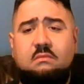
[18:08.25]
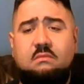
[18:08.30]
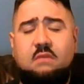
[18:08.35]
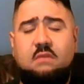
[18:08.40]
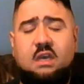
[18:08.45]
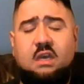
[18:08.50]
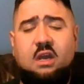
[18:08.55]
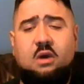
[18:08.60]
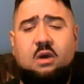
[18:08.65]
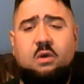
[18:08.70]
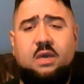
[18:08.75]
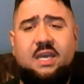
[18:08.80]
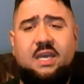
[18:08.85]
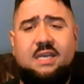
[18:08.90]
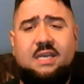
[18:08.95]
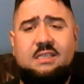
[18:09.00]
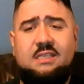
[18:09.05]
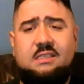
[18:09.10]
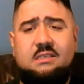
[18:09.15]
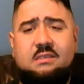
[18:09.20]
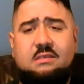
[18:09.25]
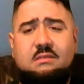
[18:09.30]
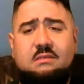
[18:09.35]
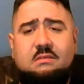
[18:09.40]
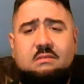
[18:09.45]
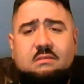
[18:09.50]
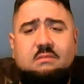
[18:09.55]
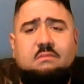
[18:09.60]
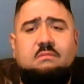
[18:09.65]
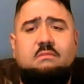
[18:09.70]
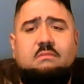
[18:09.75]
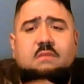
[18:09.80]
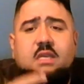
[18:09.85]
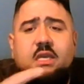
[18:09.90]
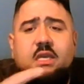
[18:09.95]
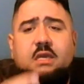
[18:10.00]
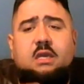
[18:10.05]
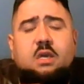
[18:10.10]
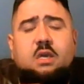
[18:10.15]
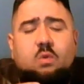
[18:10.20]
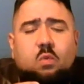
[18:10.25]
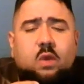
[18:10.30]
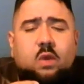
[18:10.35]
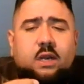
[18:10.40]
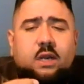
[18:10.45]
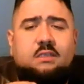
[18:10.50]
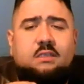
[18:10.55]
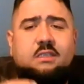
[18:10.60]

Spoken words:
He wears